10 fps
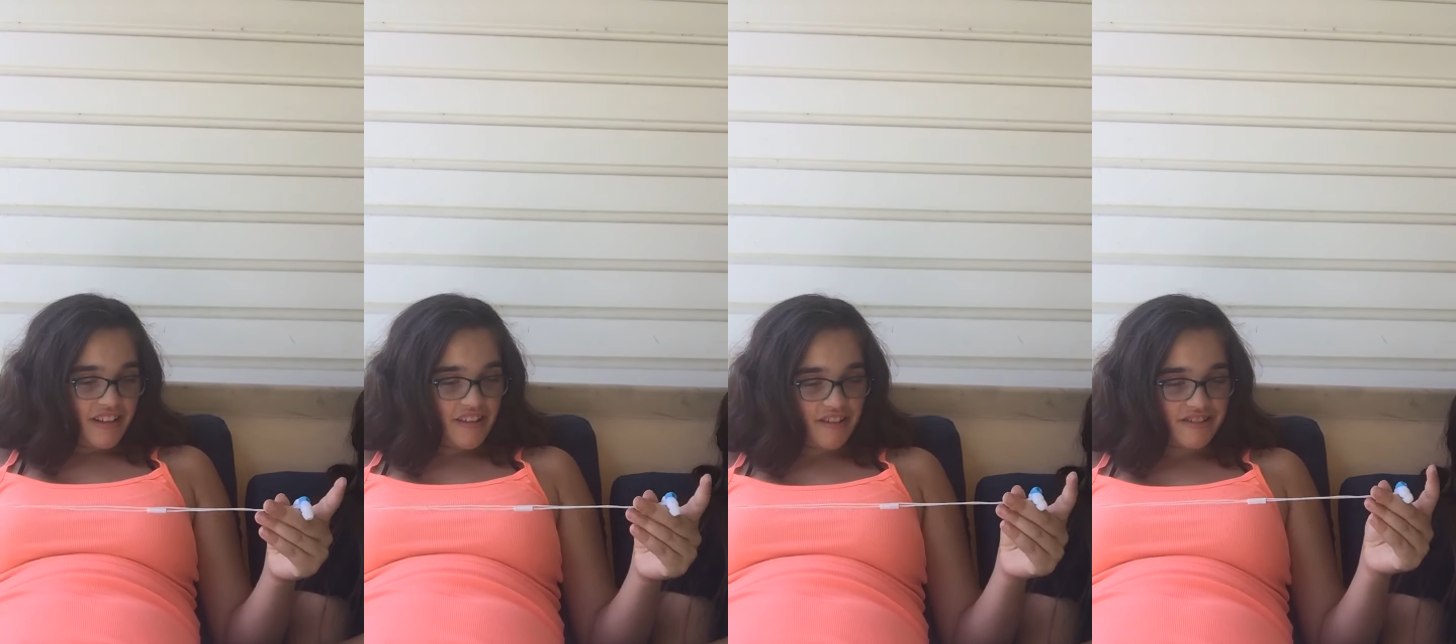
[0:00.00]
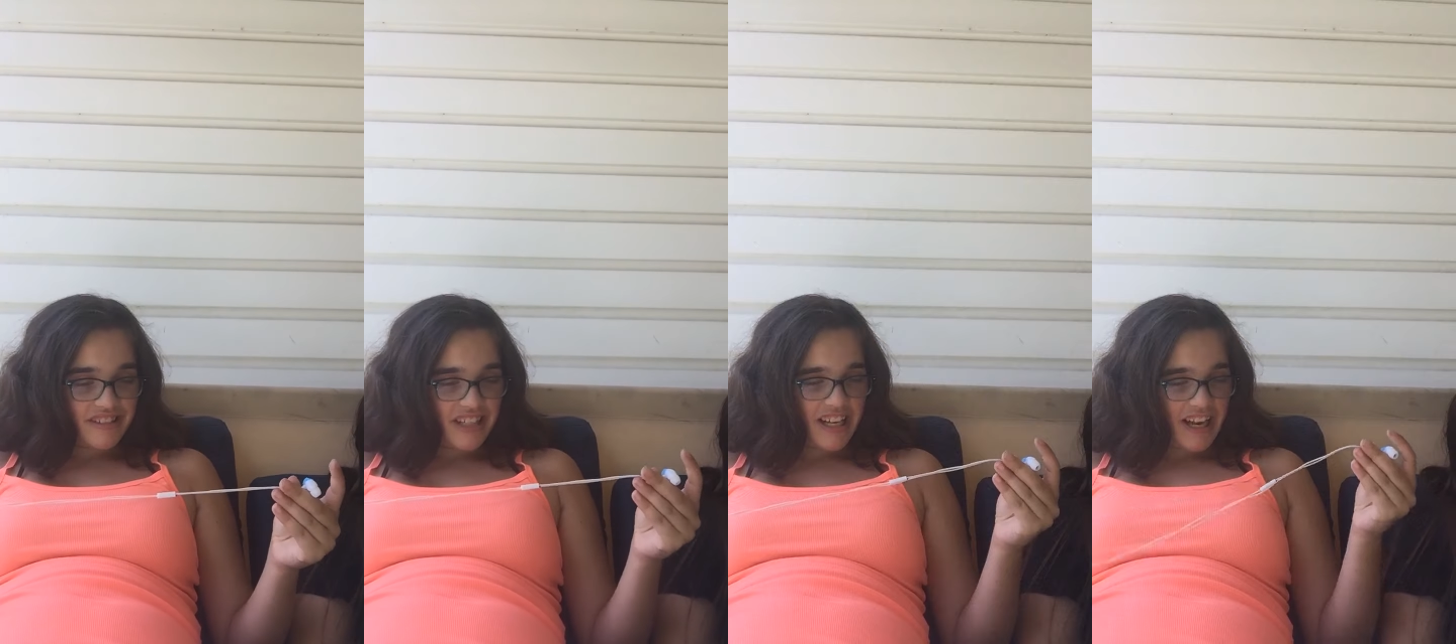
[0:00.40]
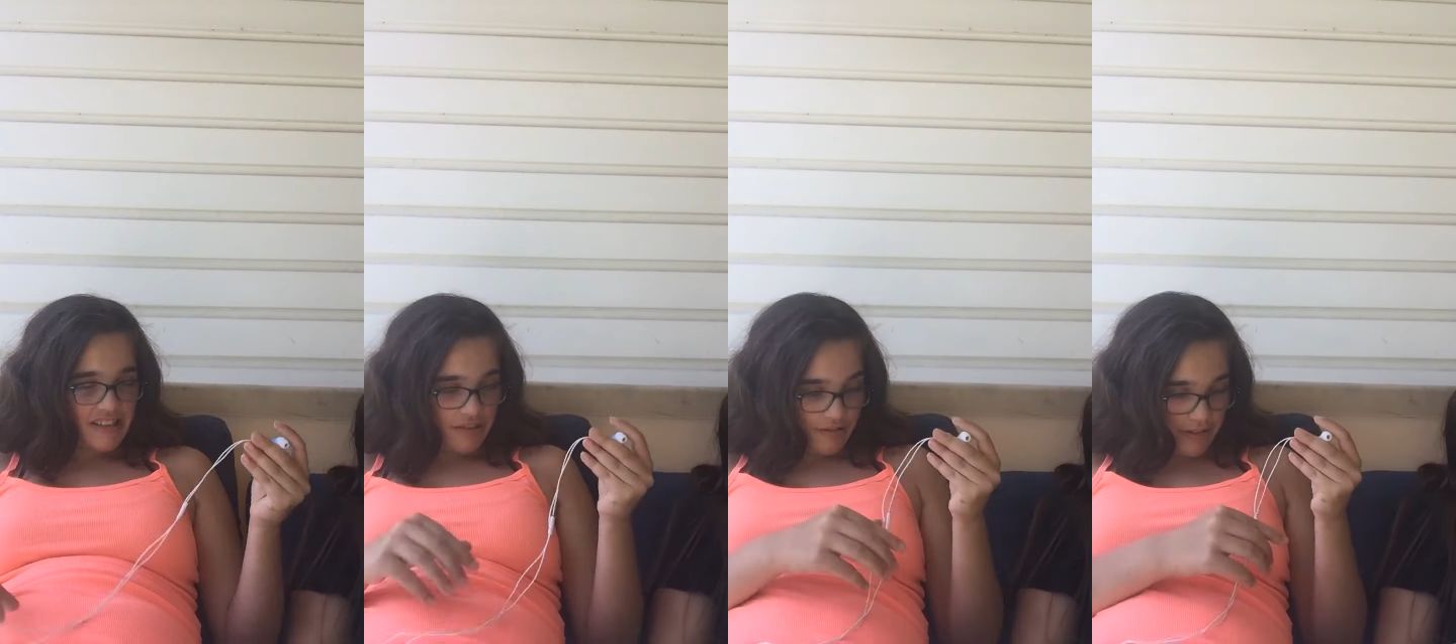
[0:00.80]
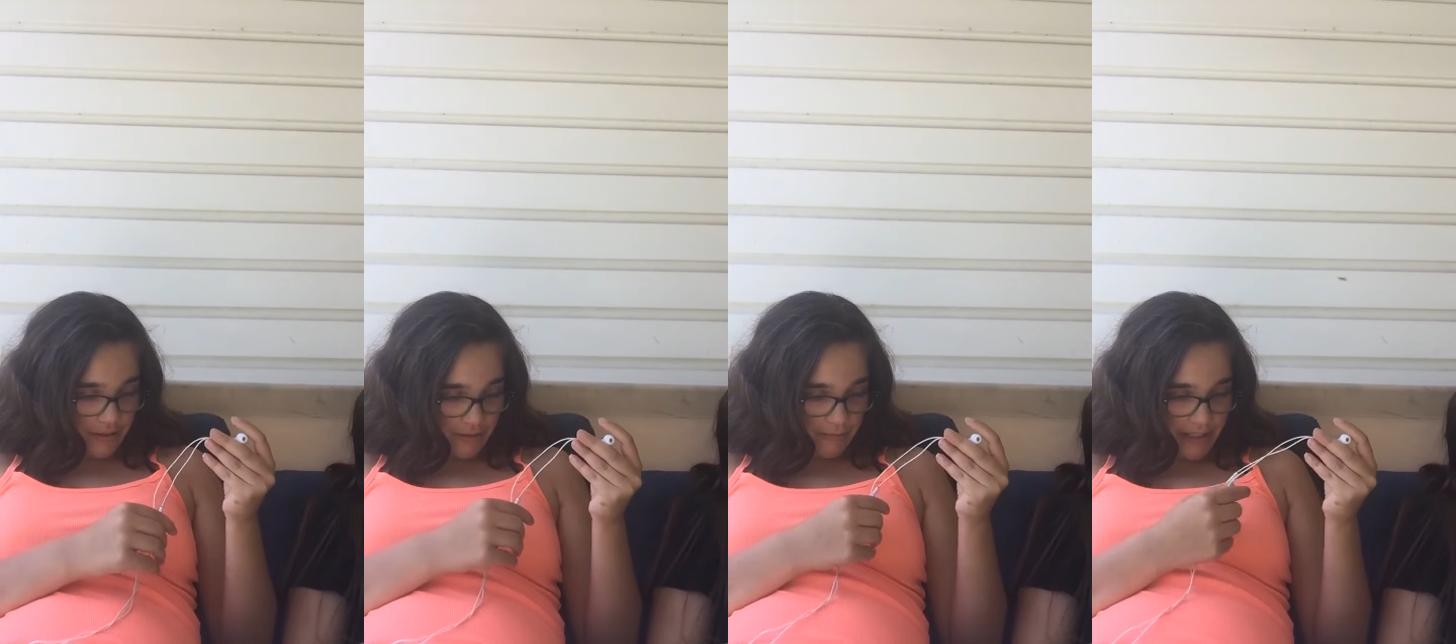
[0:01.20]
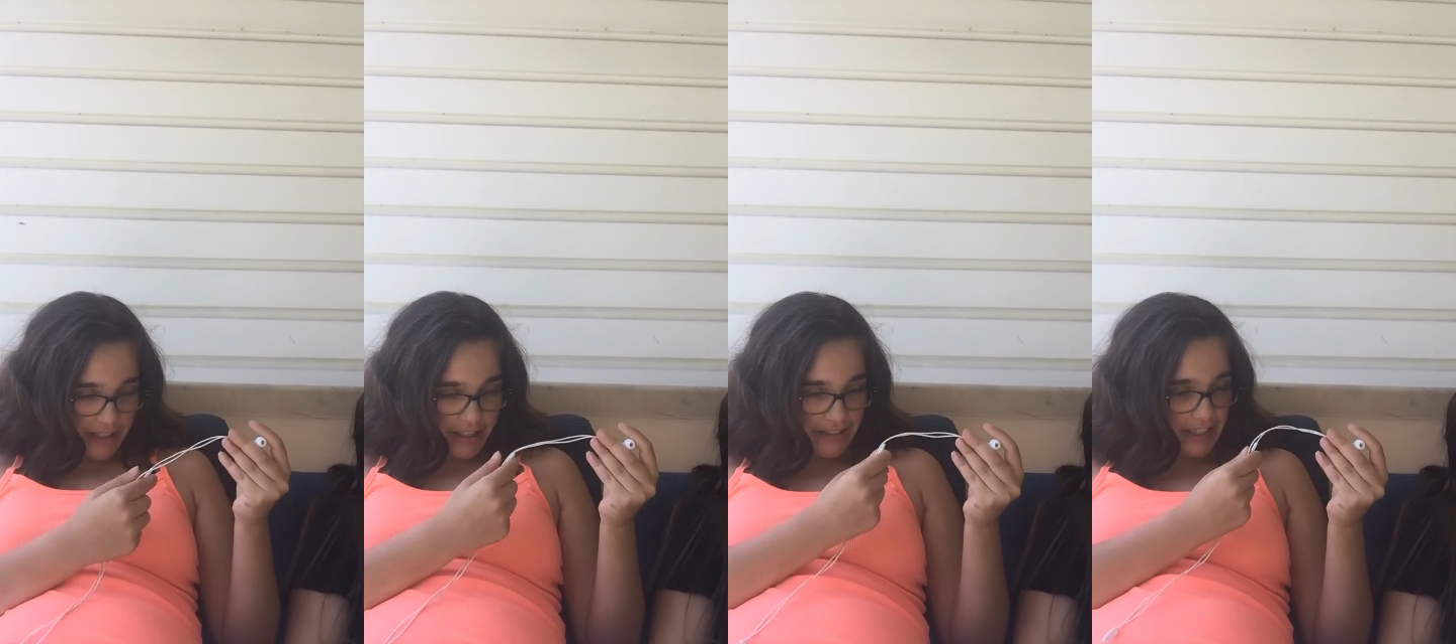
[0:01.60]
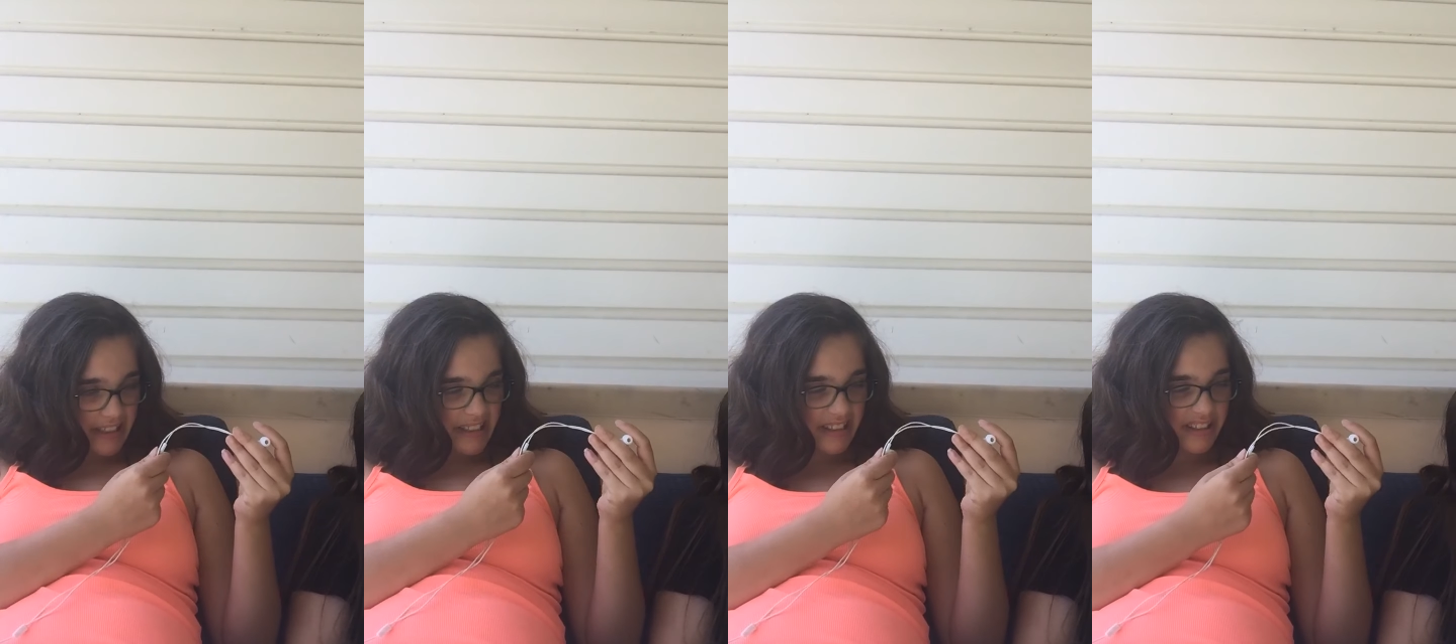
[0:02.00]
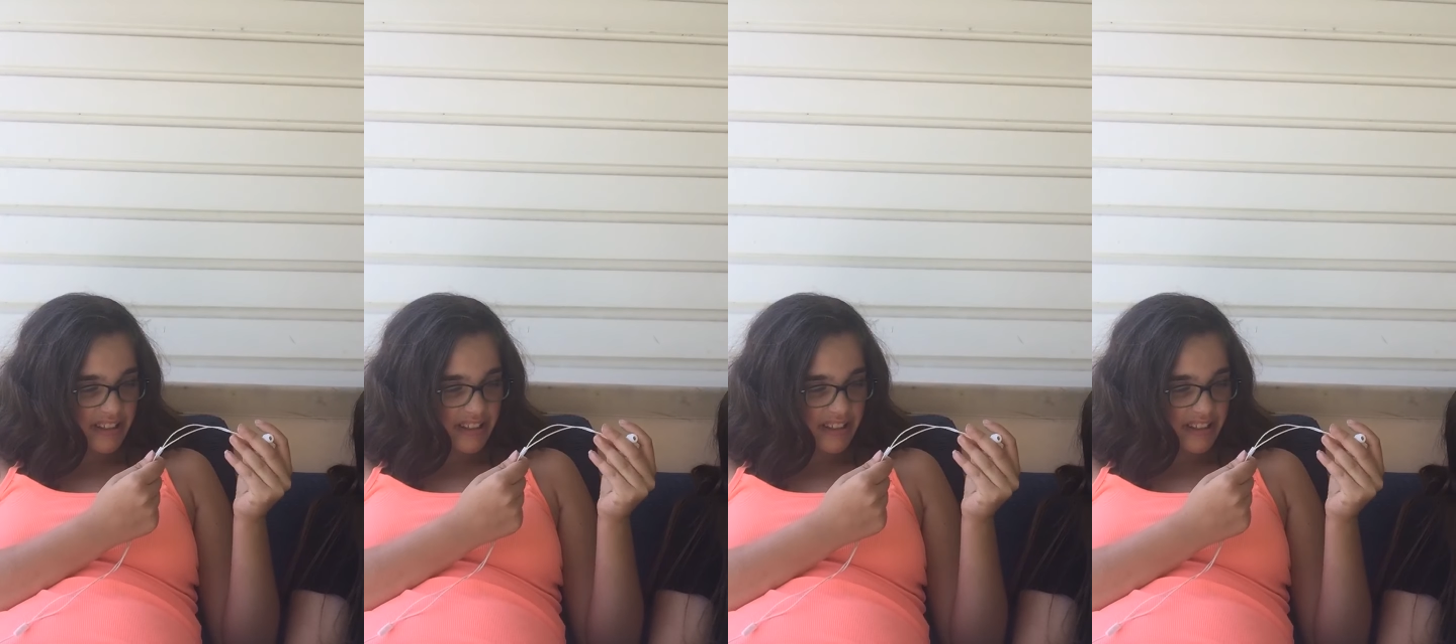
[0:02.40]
don't say that to a homie like that.